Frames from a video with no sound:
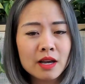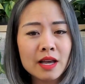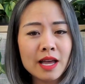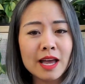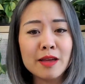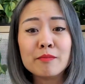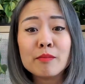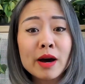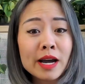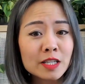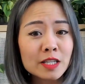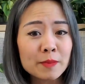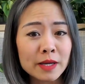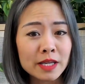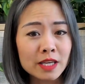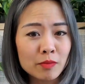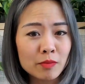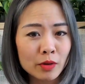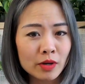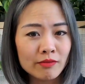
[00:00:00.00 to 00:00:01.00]
And my
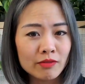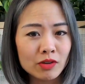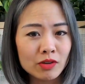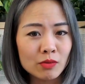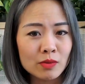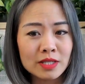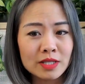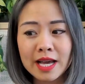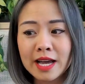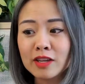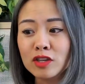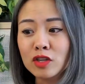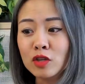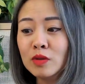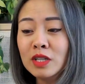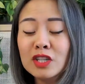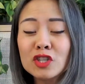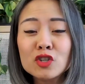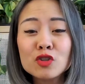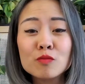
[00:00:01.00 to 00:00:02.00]
spiky point of view is that you
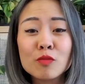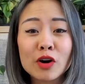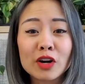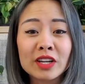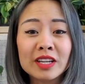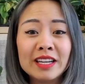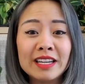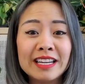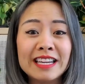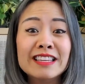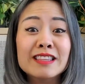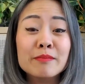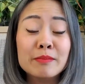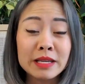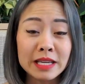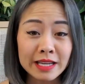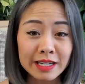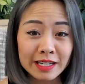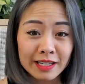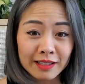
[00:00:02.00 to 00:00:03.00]
need to do marketing in the
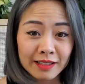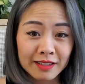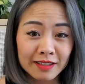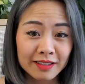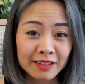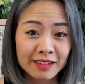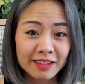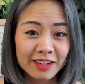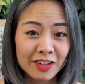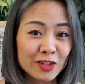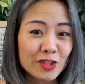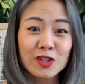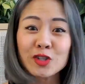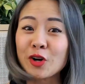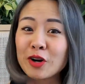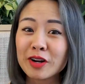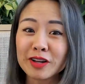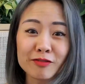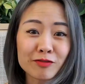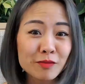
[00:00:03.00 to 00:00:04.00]
beginning.
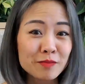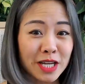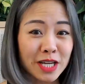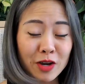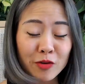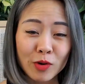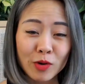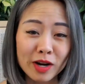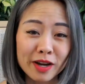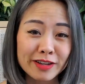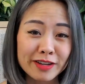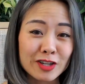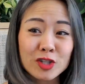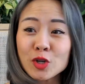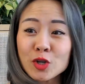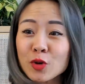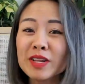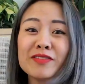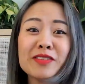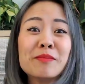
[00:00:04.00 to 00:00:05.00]
Starting from day one,
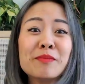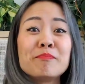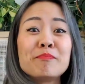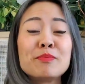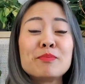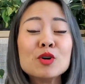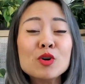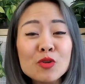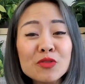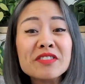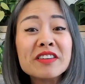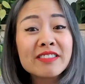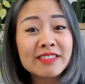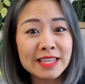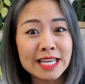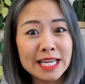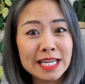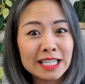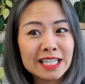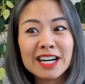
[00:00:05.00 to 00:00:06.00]
don't even build the
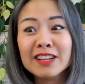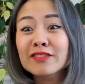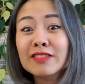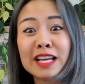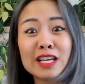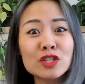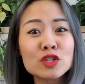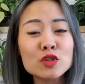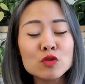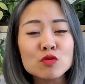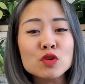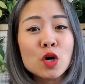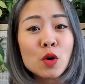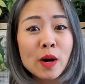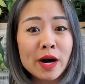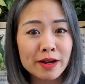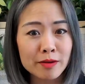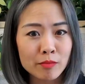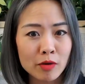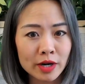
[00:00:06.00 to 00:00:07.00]
thing unless you know
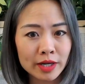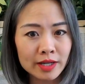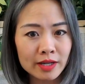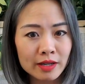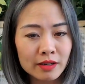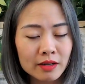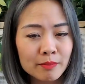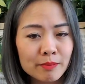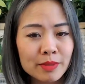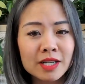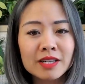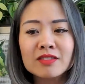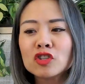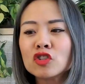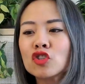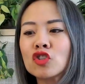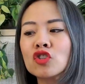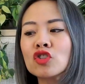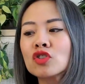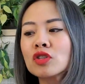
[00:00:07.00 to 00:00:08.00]
how to market it,
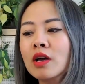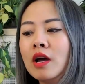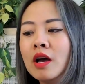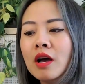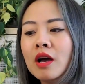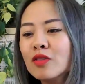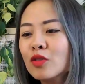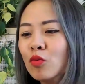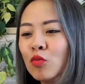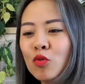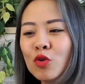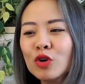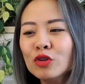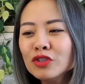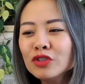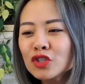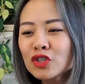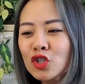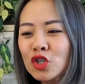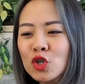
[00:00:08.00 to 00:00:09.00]
because the world
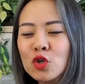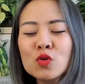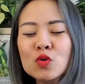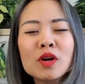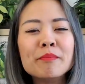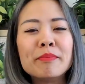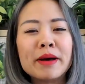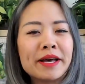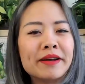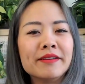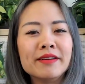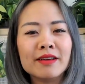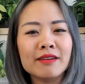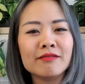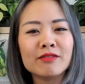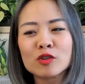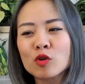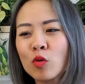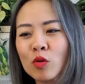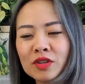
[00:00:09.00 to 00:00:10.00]
is too
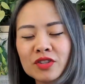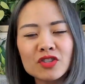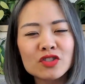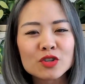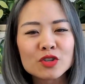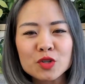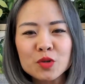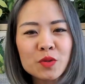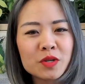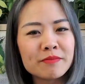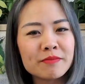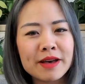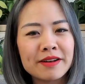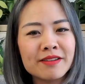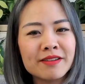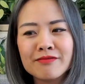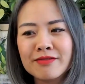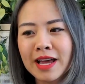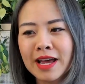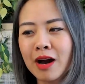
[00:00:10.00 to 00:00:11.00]
competitive. Courses are too
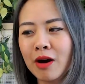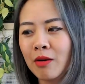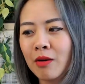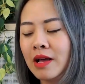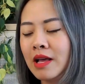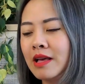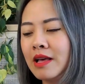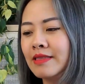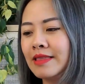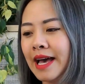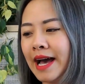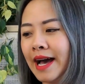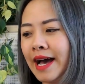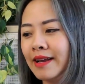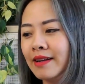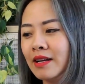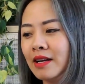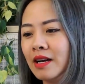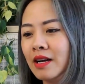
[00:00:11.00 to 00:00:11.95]
competitive now that